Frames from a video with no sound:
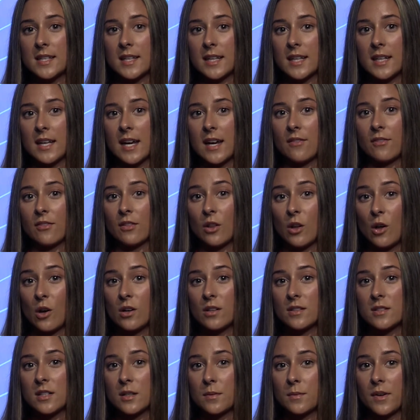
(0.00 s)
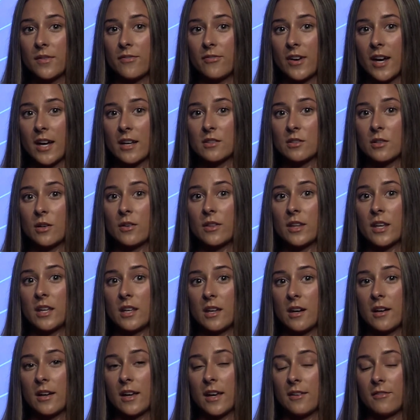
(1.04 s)
can have a long-term effect on the
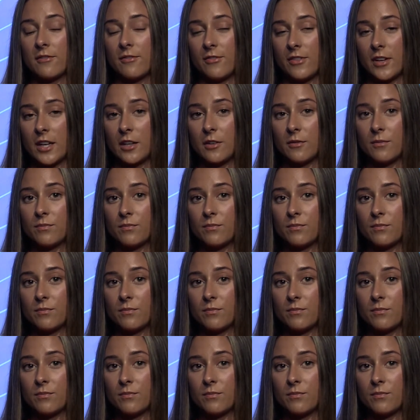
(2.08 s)
young and fit.